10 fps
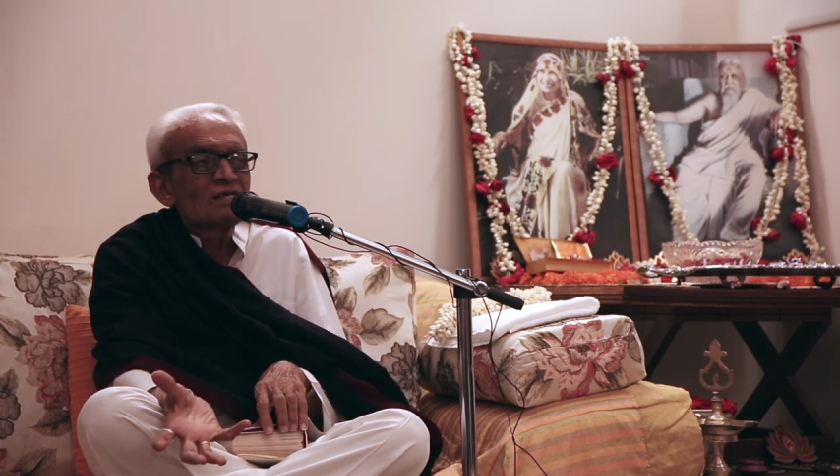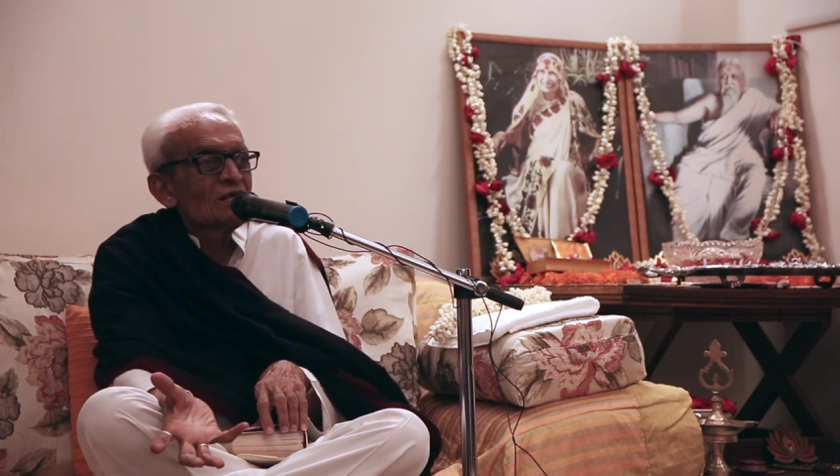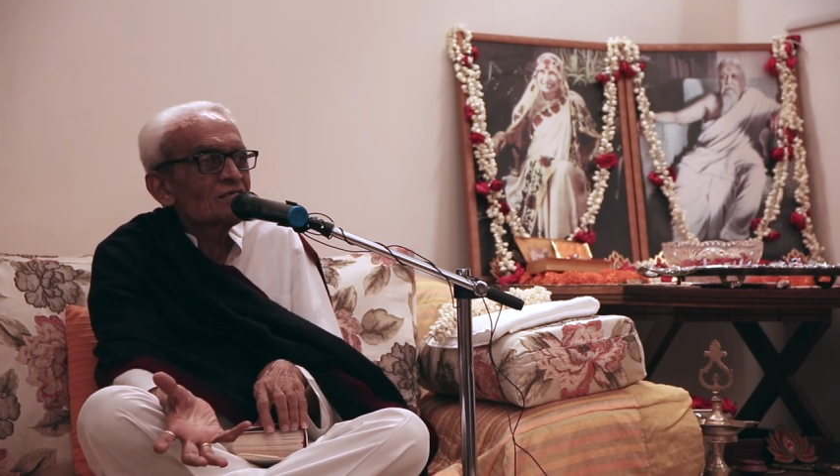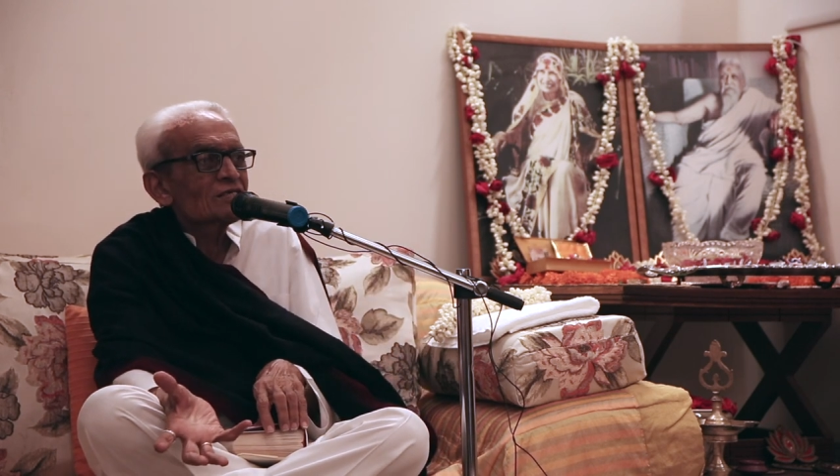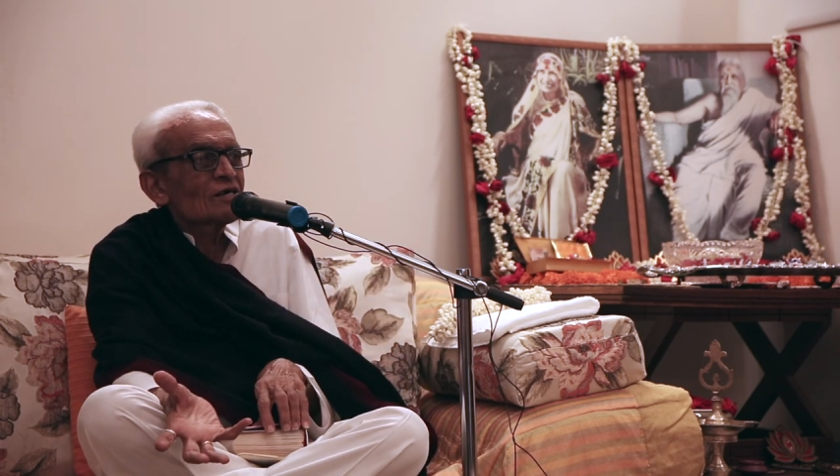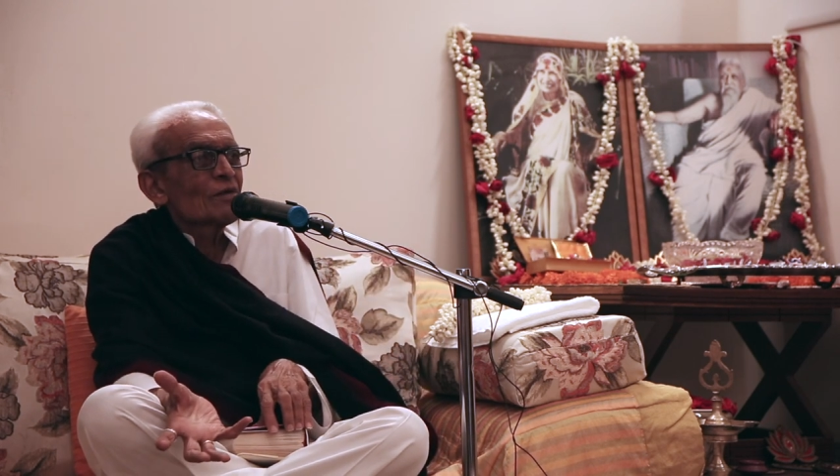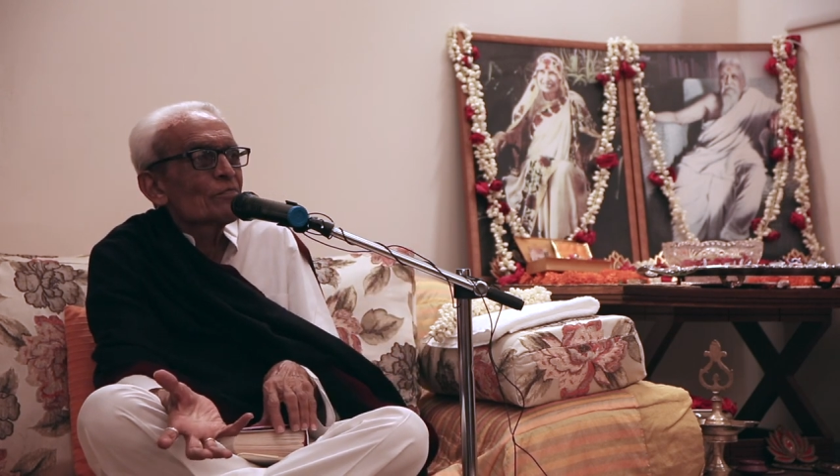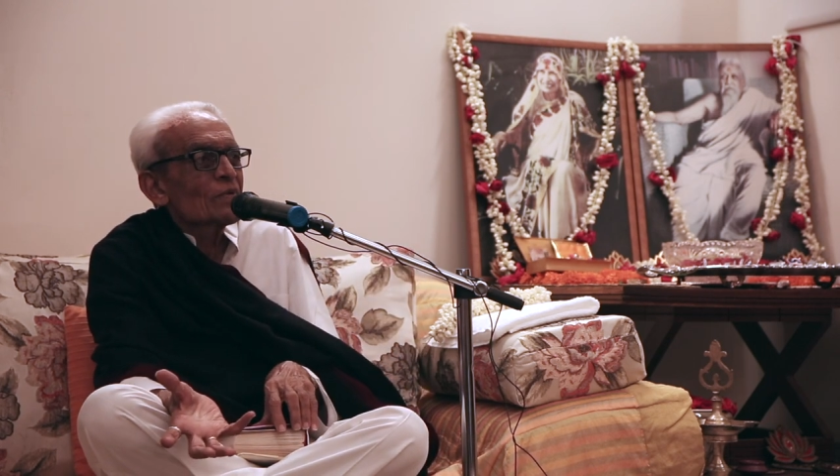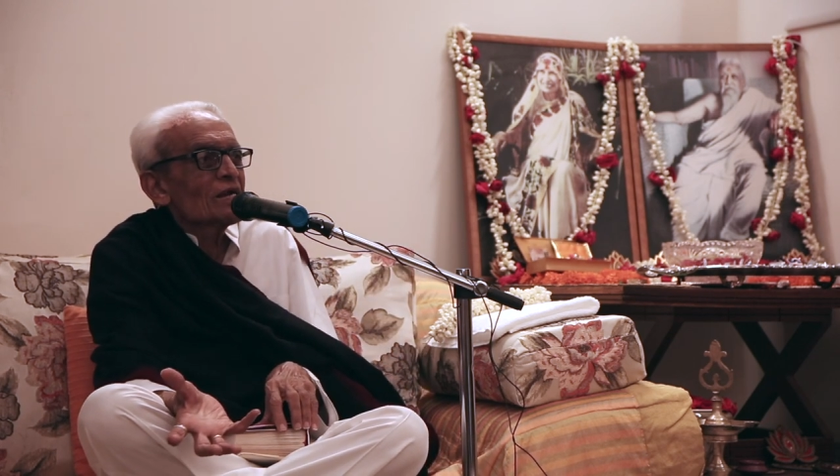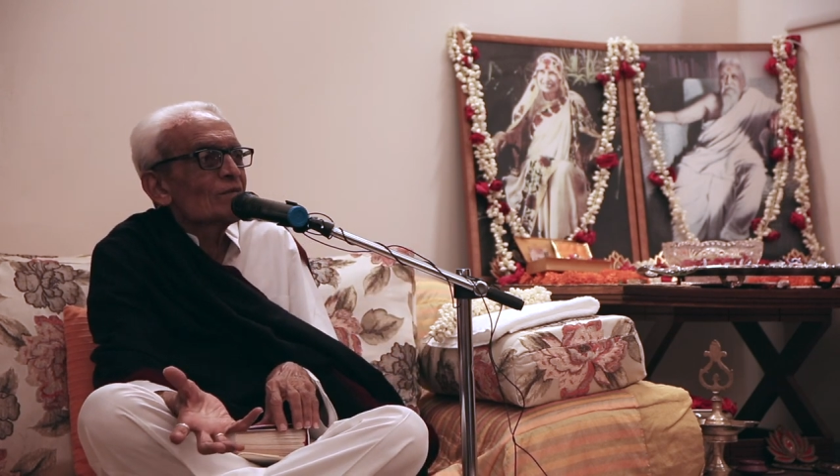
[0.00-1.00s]
his
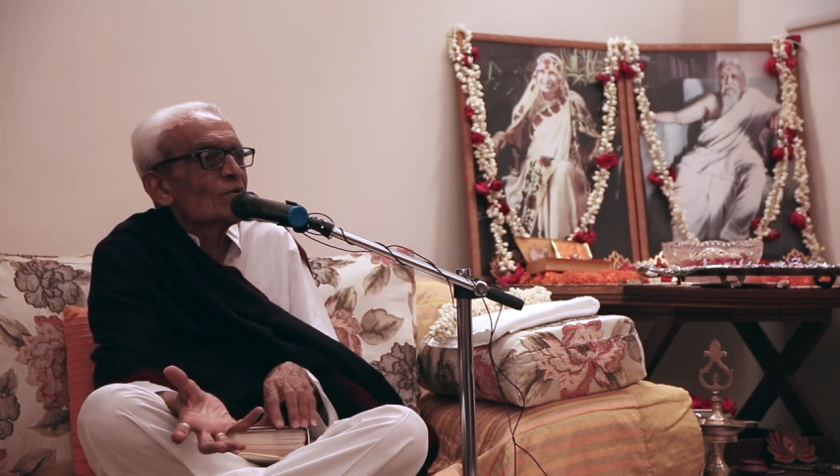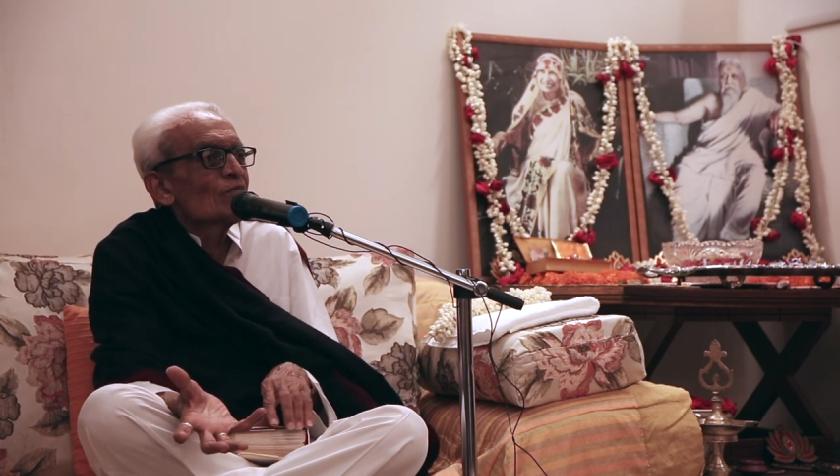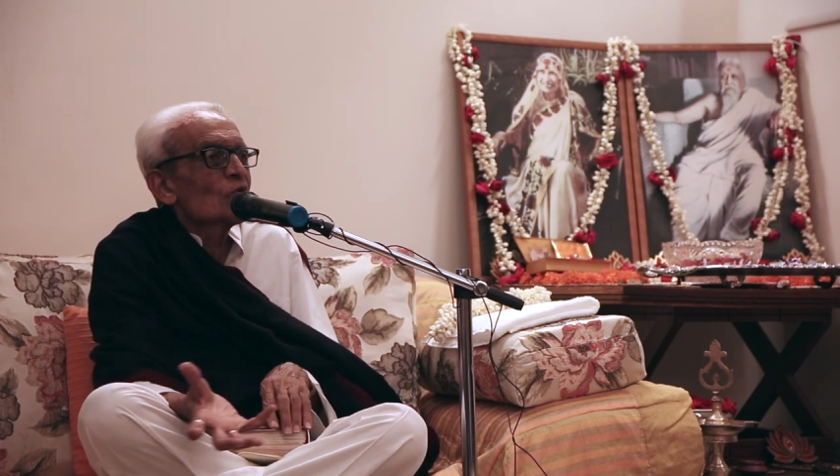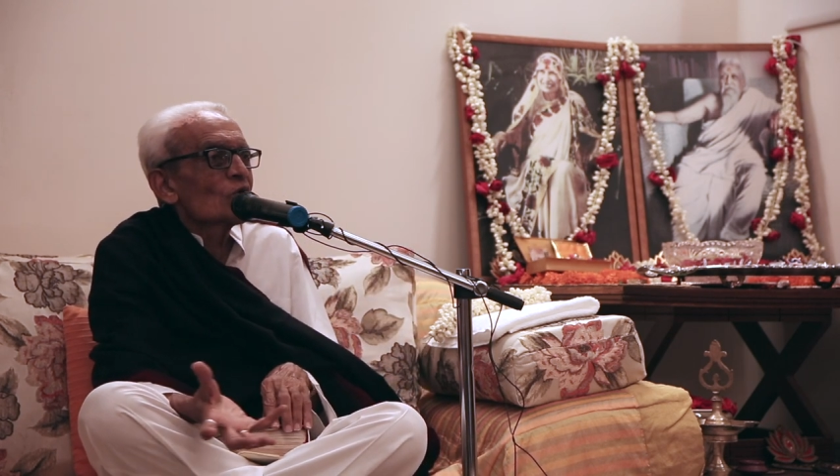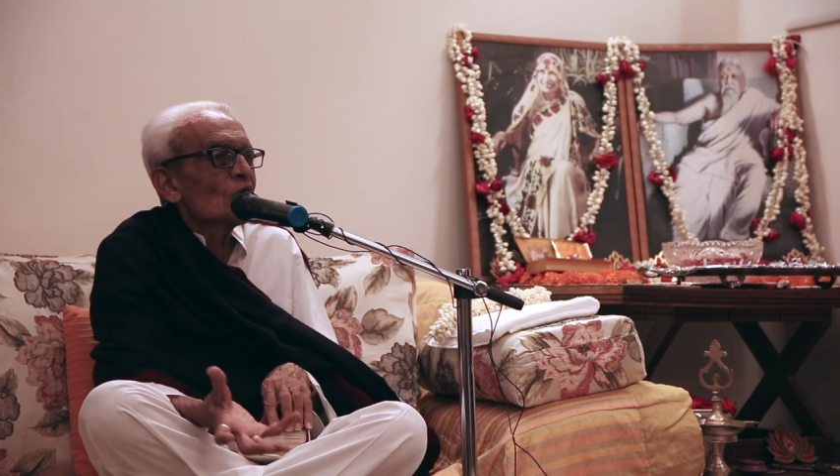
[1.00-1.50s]
complaint before